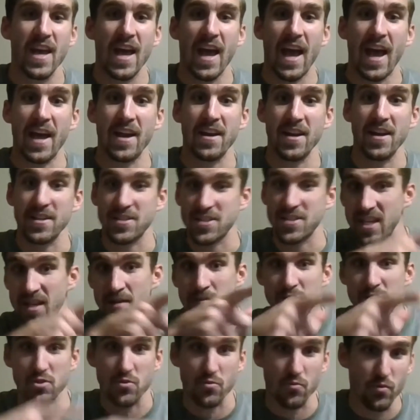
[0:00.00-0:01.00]
and a team
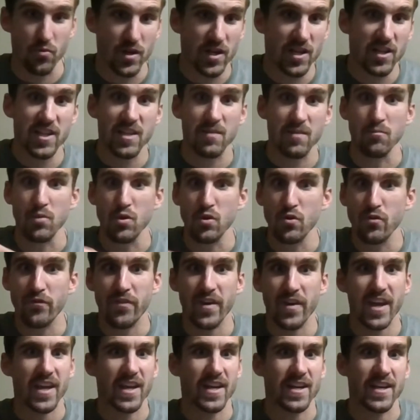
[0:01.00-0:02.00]
is really
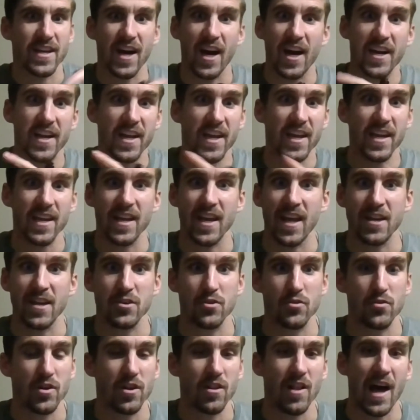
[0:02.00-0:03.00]
moving and cutting and
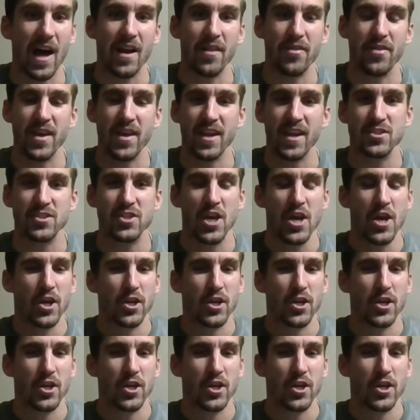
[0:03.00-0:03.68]
doing a lot of things,